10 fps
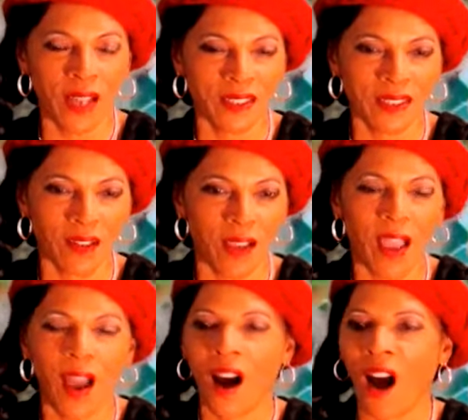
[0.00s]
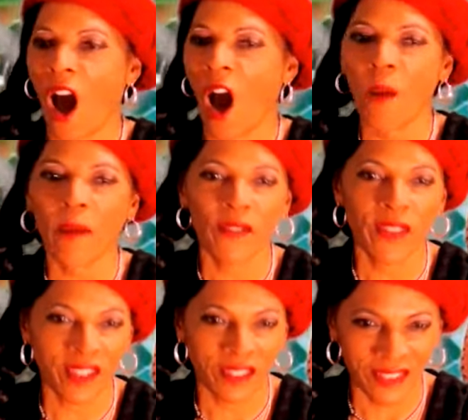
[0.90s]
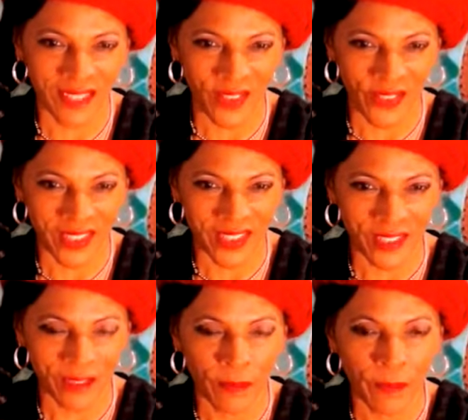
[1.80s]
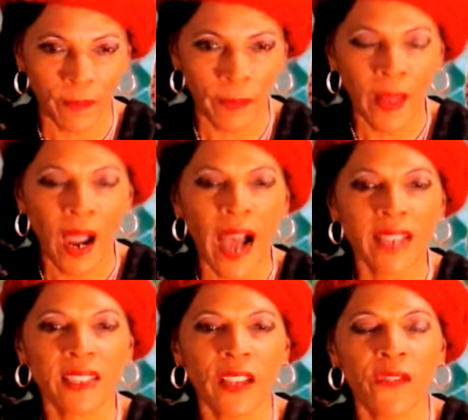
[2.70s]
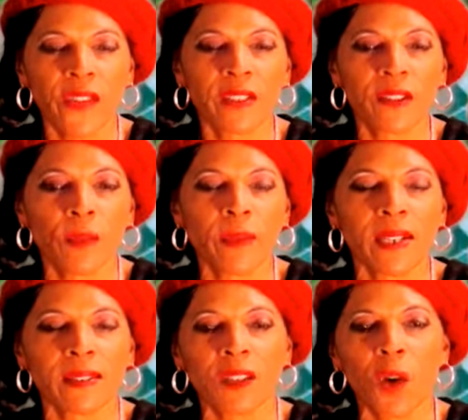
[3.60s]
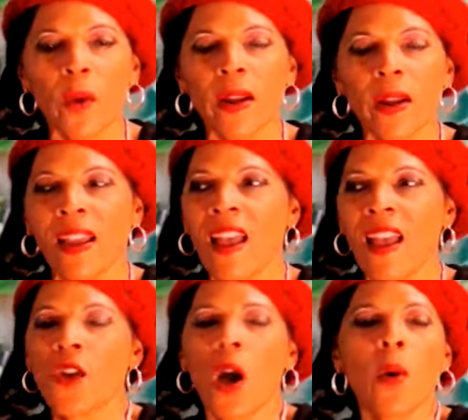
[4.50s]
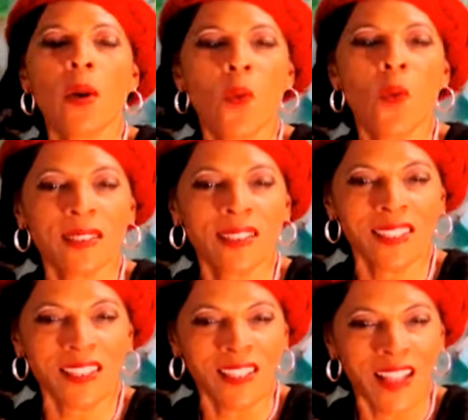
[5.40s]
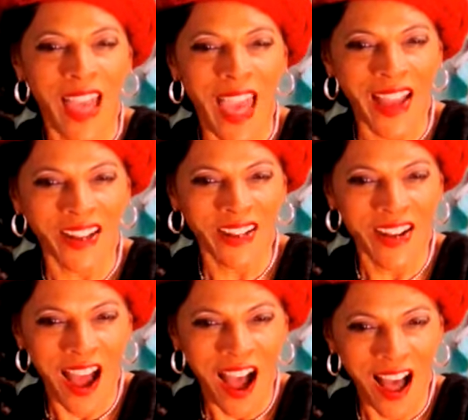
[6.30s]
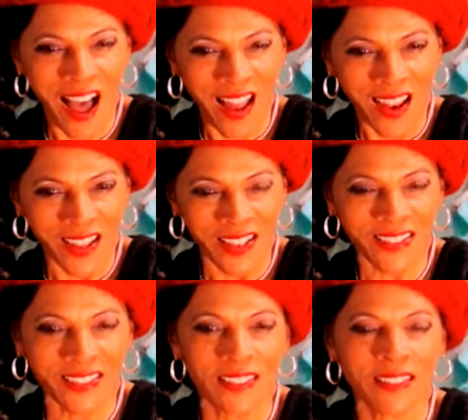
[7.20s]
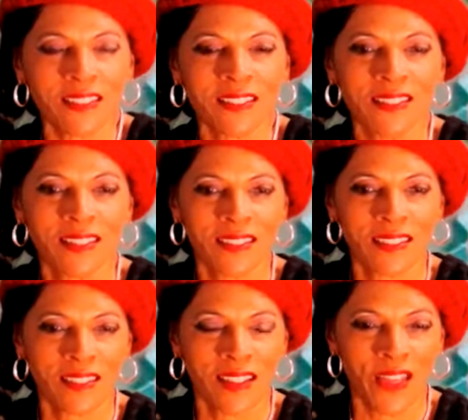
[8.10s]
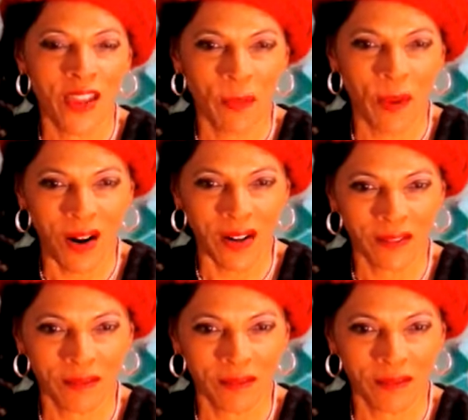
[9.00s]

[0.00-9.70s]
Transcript: And it's okay. All my videos say fix you. I say fix you because no one, no one wants to acknowledge their part.